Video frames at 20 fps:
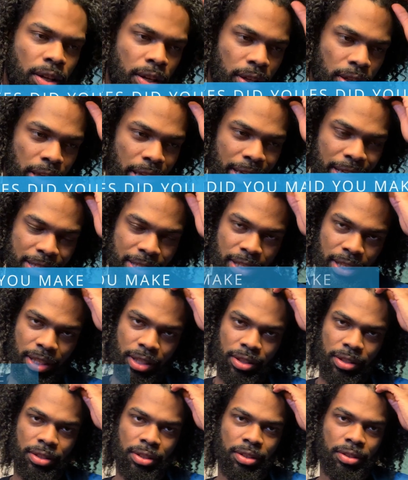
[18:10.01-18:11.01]
Like I
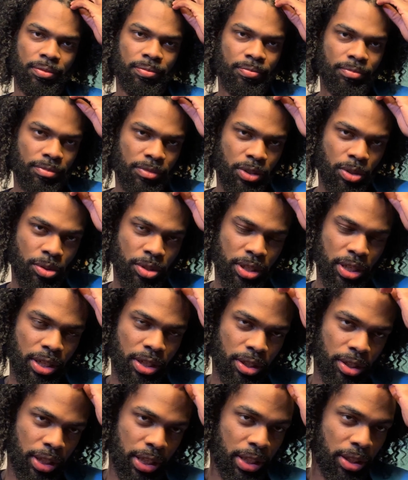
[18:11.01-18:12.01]
said,
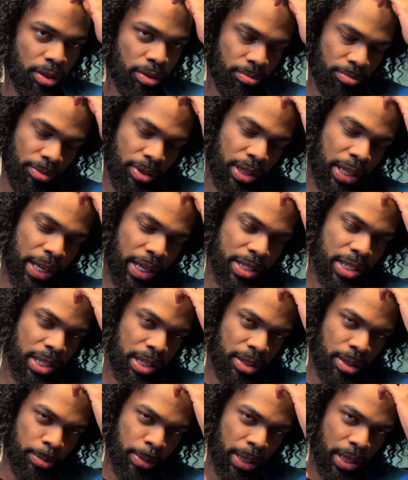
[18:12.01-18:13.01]
in
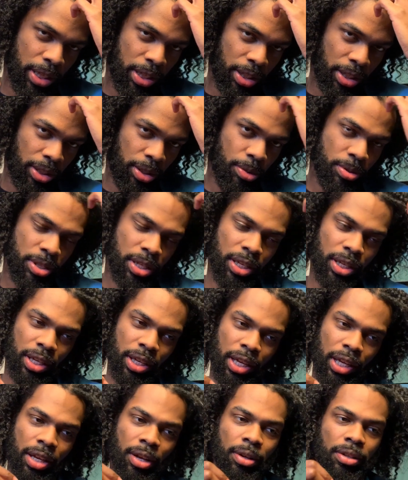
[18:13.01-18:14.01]
the beginning, using
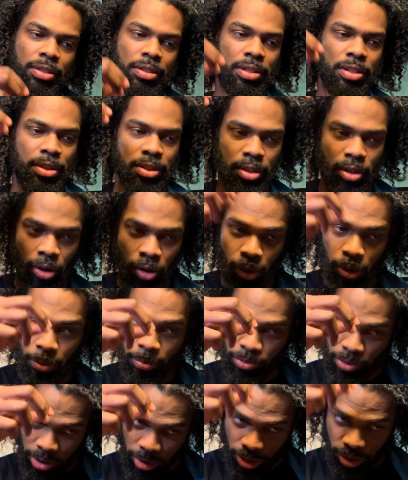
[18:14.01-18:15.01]
a comb
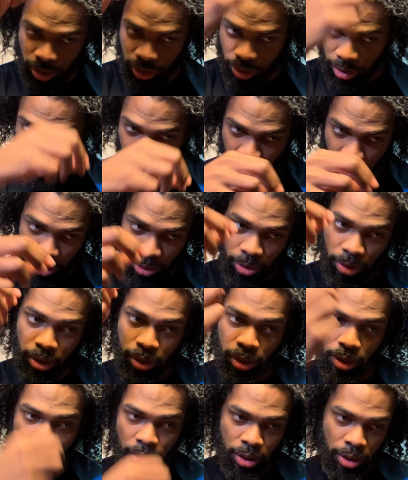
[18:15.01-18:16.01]
to, you know,
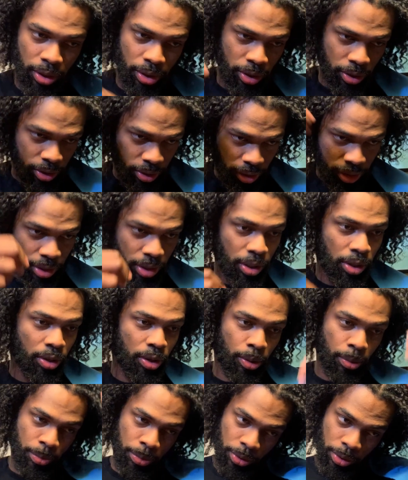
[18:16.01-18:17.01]

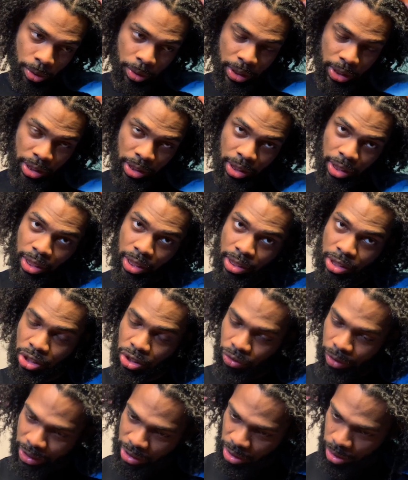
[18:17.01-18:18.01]
comb through it, it
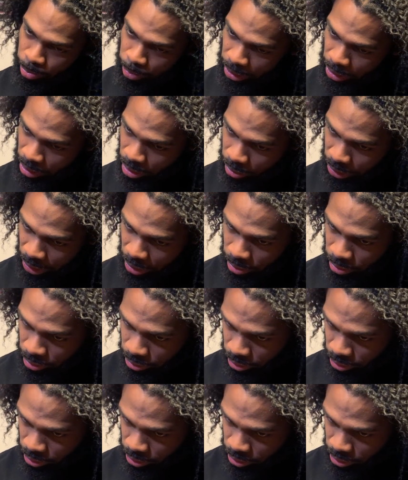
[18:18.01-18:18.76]
stretched the braid out.